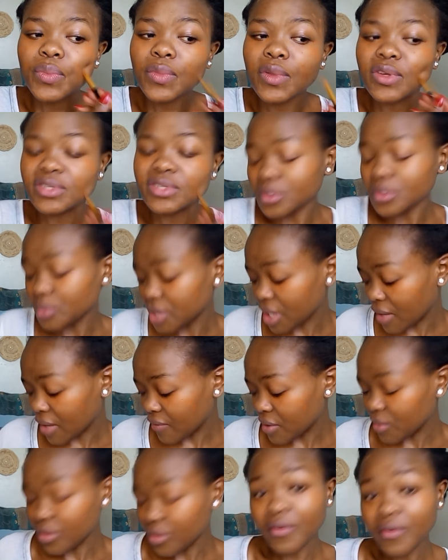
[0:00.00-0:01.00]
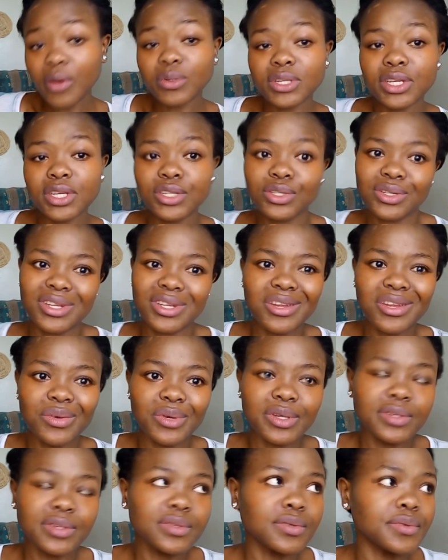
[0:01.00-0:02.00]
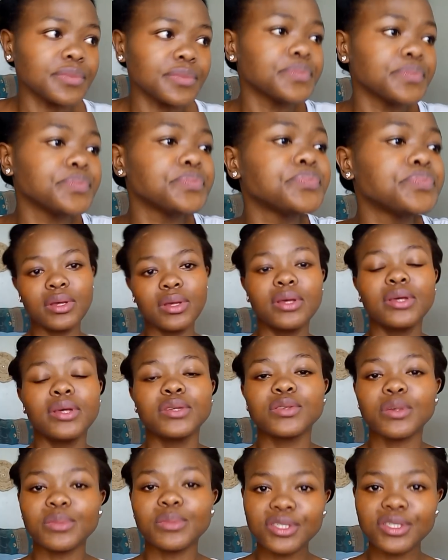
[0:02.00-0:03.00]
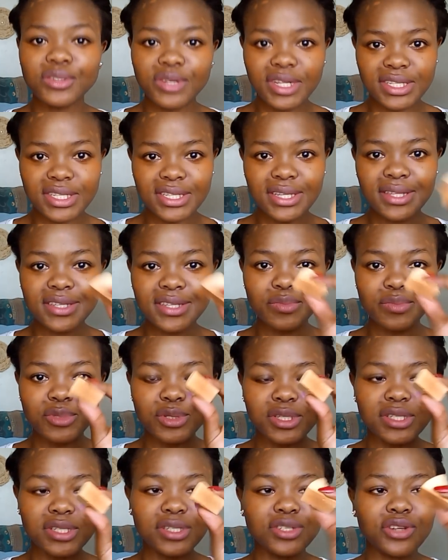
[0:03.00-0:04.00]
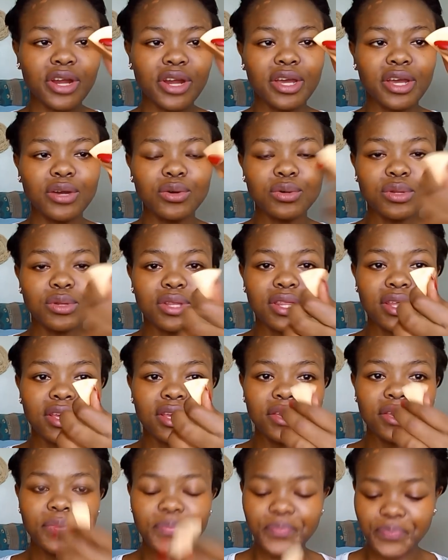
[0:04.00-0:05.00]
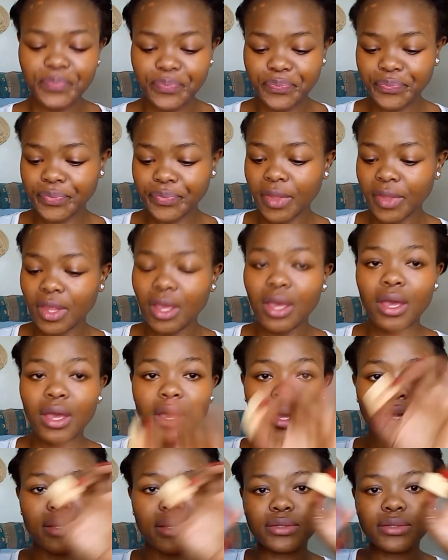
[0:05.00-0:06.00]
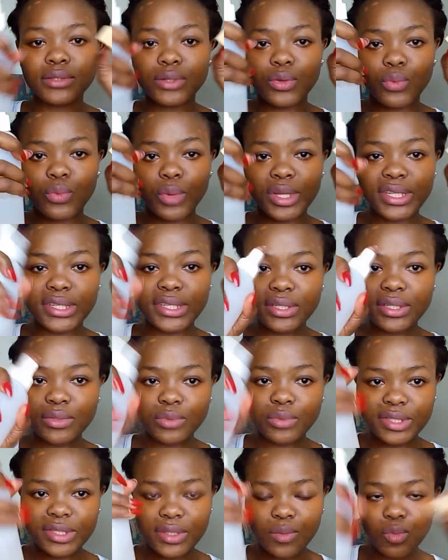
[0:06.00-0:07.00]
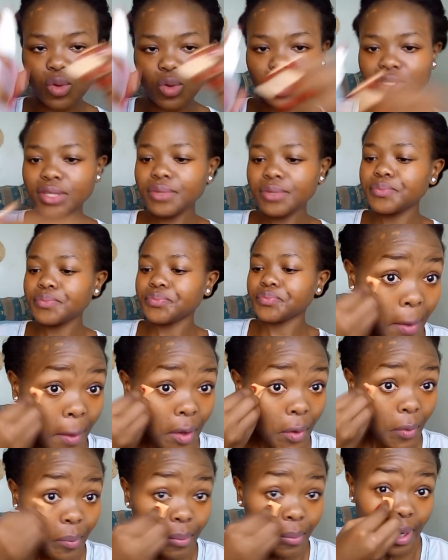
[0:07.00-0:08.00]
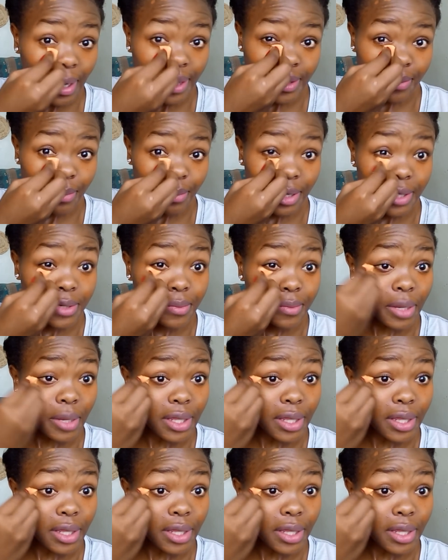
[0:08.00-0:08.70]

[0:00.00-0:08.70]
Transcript: Because it'll be covered with the foundation anyway, so so I'm just gonna take this beauty triangle thingy and wet it with some water, you know, blend, blend,